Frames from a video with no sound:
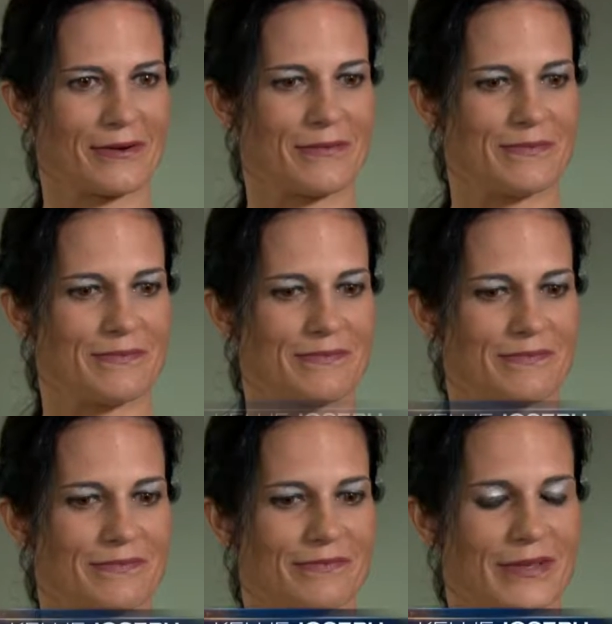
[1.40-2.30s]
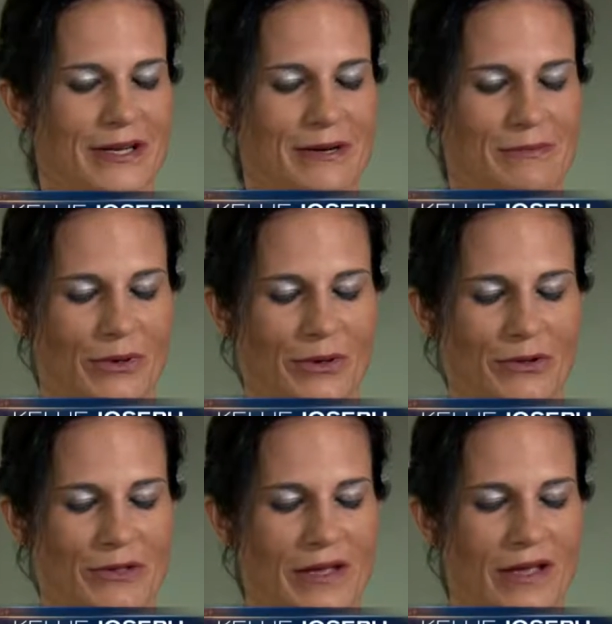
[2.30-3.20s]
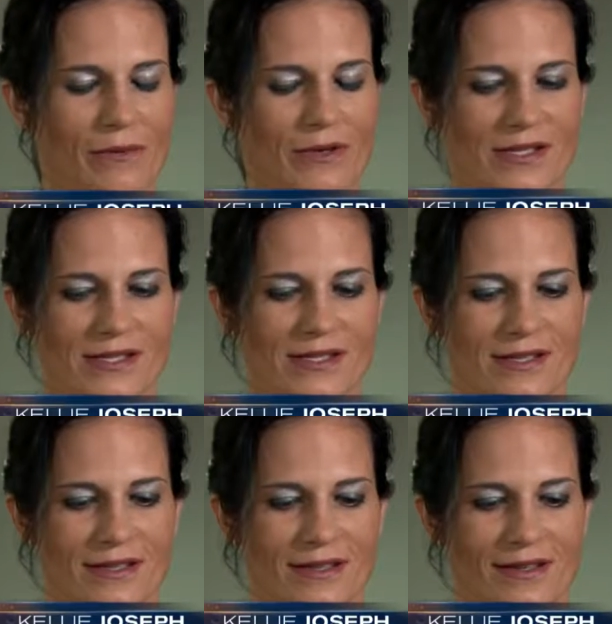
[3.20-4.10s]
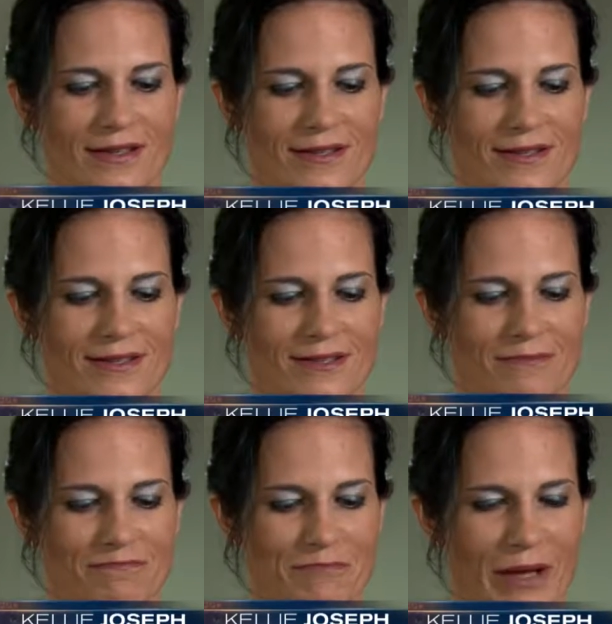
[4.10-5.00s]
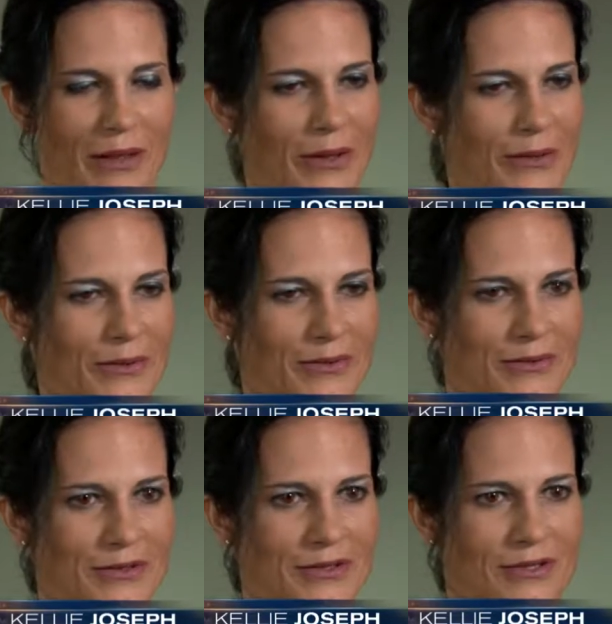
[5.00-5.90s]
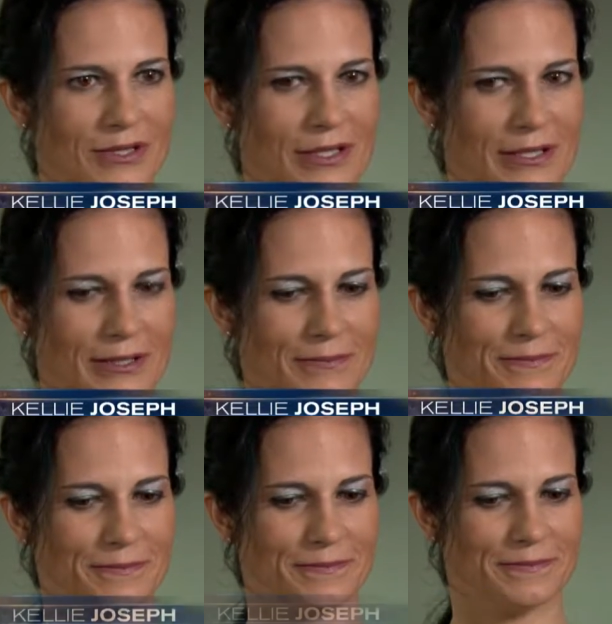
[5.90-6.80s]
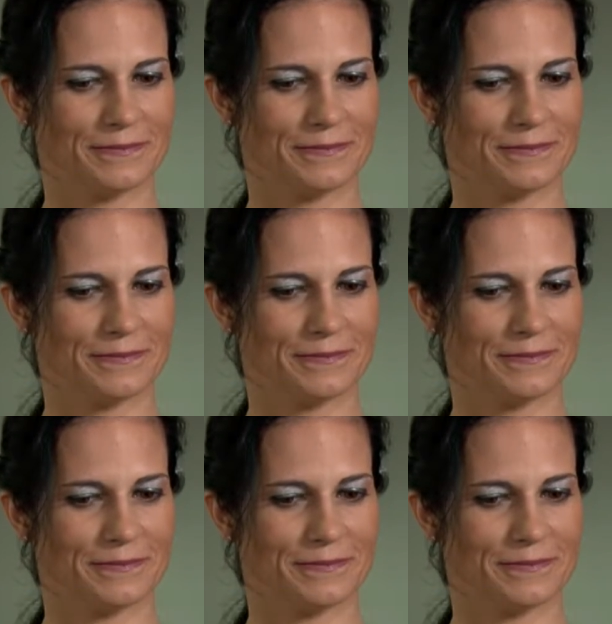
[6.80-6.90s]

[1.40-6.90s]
from um, birth. He was mellow, um,